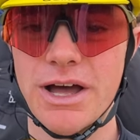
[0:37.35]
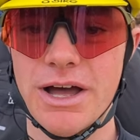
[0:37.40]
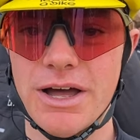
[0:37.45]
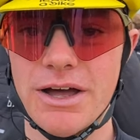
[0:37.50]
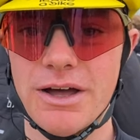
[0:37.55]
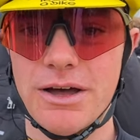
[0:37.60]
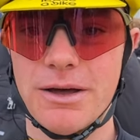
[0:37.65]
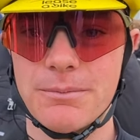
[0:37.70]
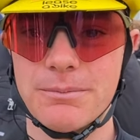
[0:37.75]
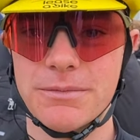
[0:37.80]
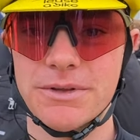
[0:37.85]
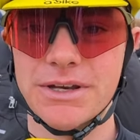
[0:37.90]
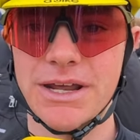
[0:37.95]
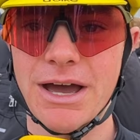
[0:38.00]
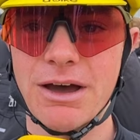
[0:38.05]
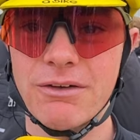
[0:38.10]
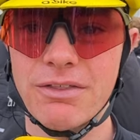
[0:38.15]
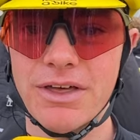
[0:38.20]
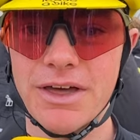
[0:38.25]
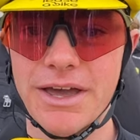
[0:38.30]
and
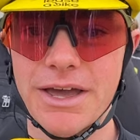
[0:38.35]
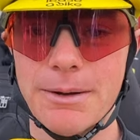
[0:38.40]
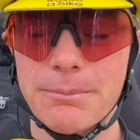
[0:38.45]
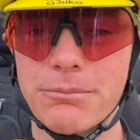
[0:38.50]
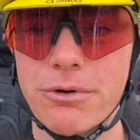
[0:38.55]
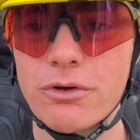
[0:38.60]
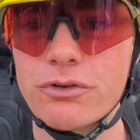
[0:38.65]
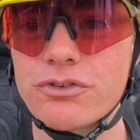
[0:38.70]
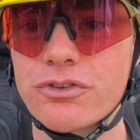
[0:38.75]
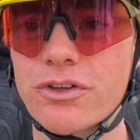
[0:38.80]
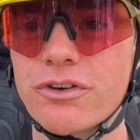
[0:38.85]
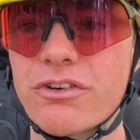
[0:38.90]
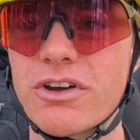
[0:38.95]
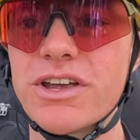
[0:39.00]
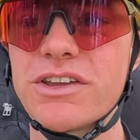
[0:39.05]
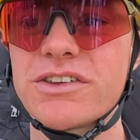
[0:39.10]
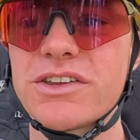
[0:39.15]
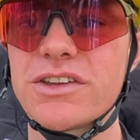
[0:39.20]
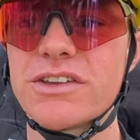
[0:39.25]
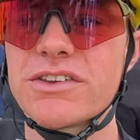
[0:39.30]
how they approach the
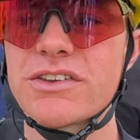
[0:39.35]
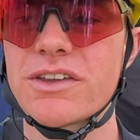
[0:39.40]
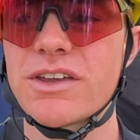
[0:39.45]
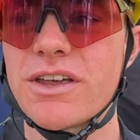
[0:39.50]
races.